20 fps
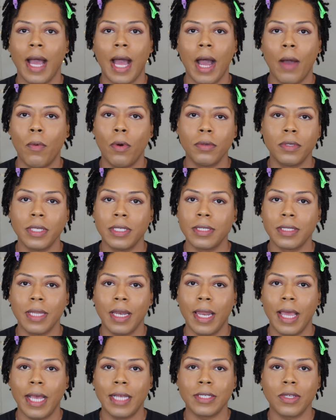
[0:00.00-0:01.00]
I want this
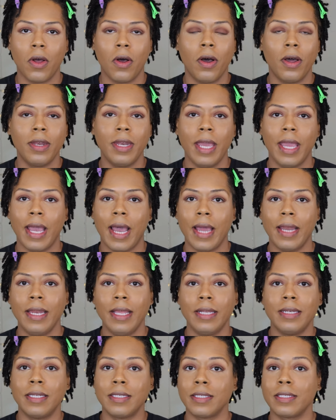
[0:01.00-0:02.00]
to last all day. I
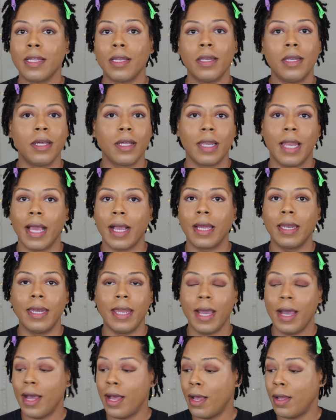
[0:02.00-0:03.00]
need this to look like a
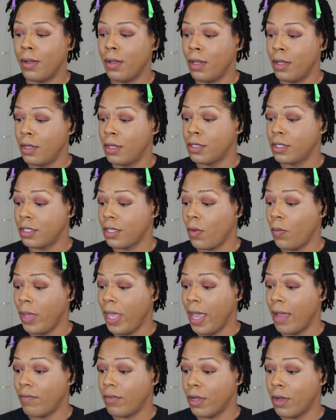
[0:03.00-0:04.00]
dial. So
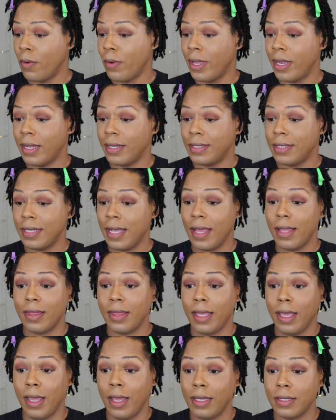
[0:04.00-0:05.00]
we have to go in and
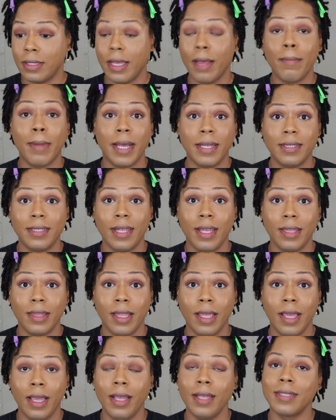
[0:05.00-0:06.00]
set things, and by set
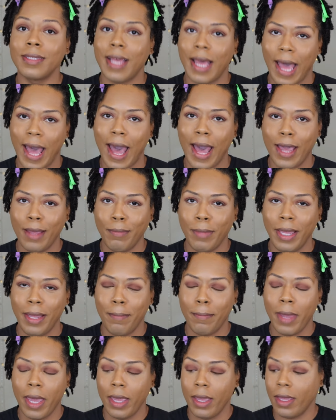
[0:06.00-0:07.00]
things, I
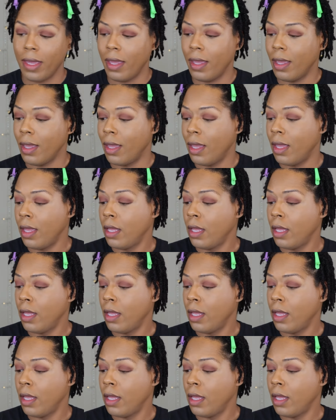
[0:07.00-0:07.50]
mean baking.